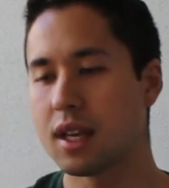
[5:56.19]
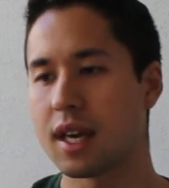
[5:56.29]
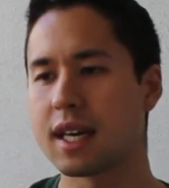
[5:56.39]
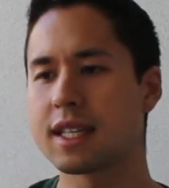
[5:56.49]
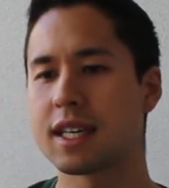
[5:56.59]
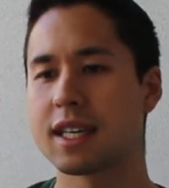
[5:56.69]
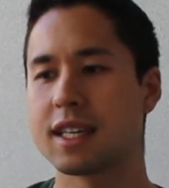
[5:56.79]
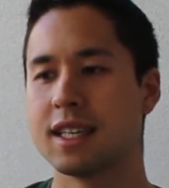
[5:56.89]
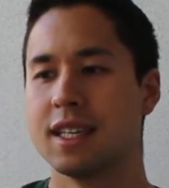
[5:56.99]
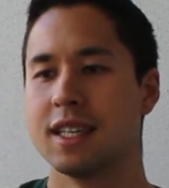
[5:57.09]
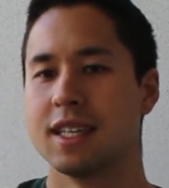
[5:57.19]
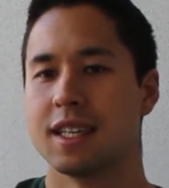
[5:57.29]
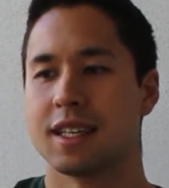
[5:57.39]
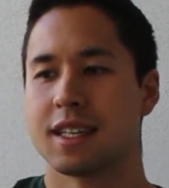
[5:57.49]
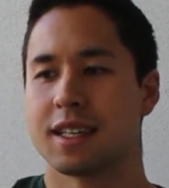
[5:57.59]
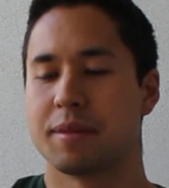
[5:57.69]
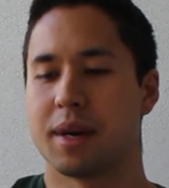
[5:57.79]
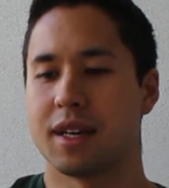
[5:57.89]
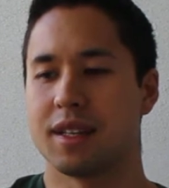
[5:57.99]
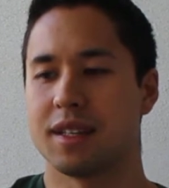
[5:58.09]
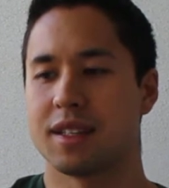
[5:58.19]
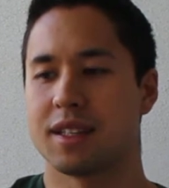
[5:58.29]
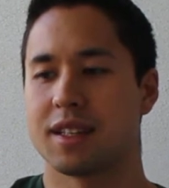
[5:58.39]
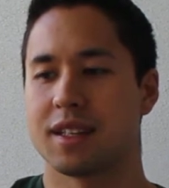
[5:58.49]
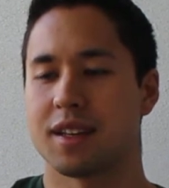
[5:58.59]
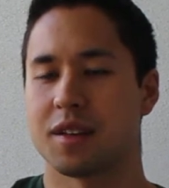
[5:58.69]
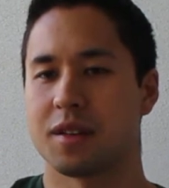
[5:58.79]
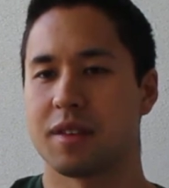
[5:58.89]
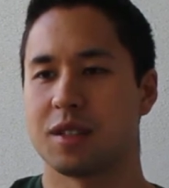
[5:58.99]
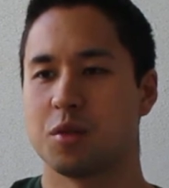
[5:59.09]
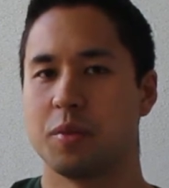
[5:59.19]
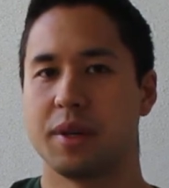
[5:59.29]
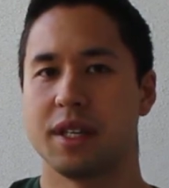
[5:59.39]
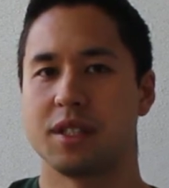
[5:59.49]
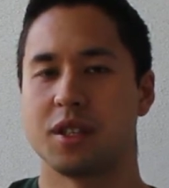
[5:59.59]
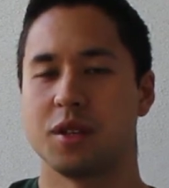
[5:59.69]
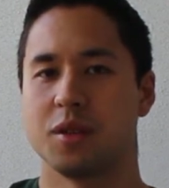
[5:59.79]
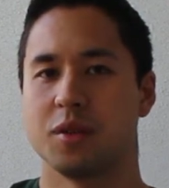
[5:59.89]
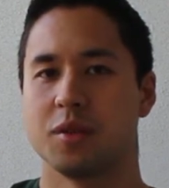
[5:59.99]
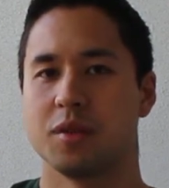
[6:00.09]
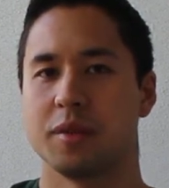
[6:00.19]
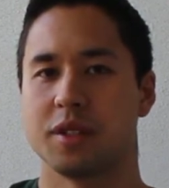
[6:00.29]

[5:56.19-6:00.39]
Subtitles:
And my other advice would be to